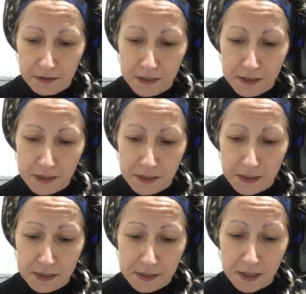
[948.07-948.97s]
This
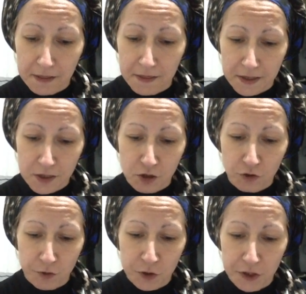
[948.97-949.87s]
is their
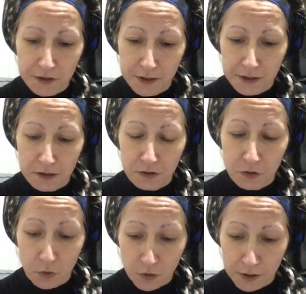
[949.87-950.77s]
description in the
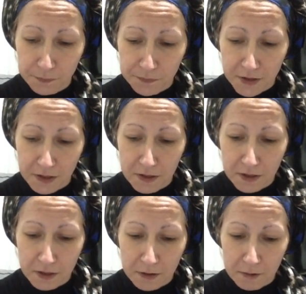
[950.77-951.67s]
Torah,
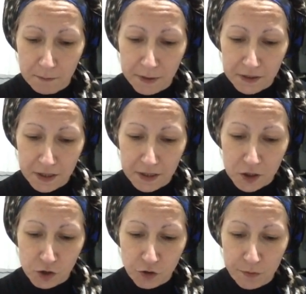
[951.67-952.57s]
but their
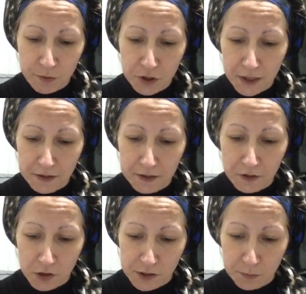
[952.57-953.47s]
description in the
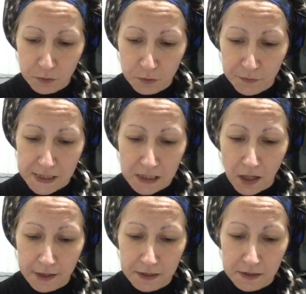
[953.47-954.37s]
Gospel is
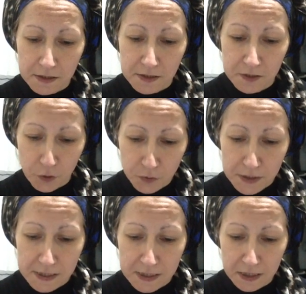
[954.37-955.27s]
like a sown
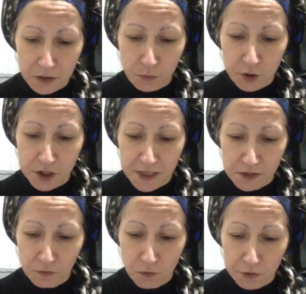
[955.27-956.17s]
seed which
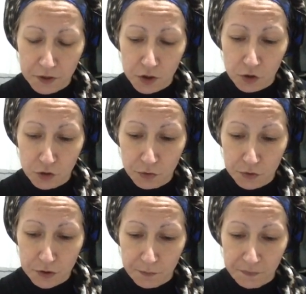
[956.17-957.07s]
sends forth its
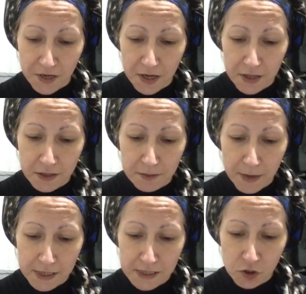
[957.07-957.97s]
shoot, then
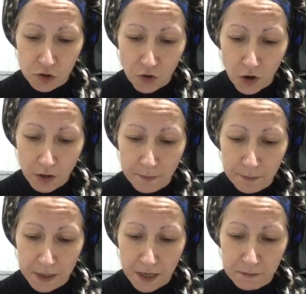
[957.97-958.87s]
makes it strong and
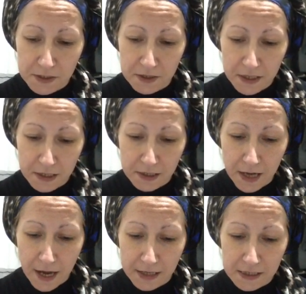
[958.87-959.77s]
becomes thick,
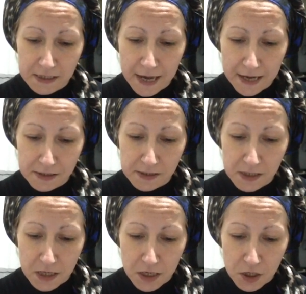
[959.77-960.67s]
and it stands
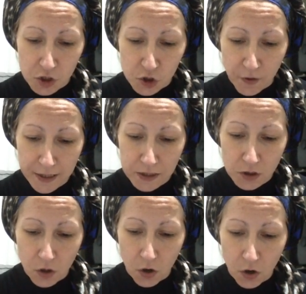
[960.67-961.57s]
straight
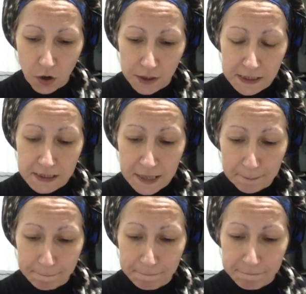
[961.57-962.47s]
on its stem,